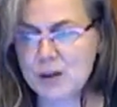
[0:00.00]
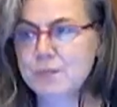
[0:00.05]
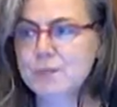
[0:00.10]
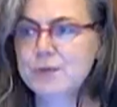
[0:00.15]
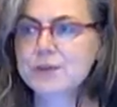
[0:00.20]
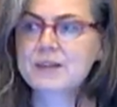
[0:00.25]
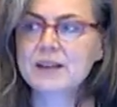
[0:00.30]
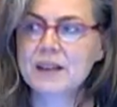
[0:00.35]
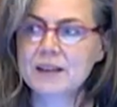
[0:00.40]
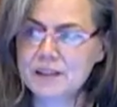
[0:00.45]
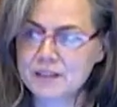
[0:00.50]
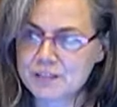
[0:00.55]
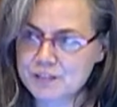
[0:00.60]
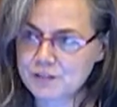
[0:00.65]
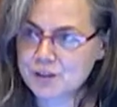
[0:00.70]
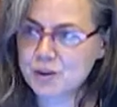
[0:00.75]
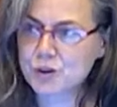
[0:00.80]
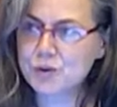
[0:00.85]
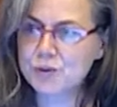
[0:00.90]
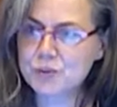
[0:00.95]
But that is
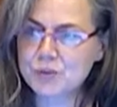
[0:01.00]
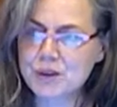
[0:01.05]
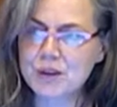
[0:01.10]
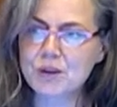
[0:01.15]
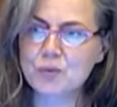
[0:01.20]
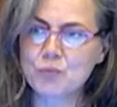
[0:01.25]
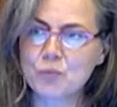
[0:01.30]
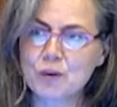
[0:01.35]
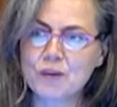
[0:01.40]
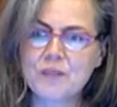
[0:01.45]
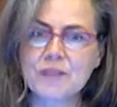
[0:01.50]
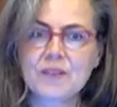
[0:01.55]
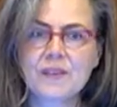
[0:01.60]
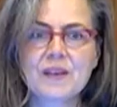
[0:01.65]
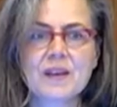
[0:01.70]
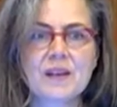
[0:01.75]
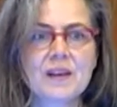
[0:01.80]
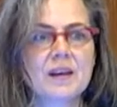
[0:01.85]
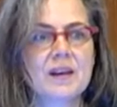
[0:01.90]
shown in one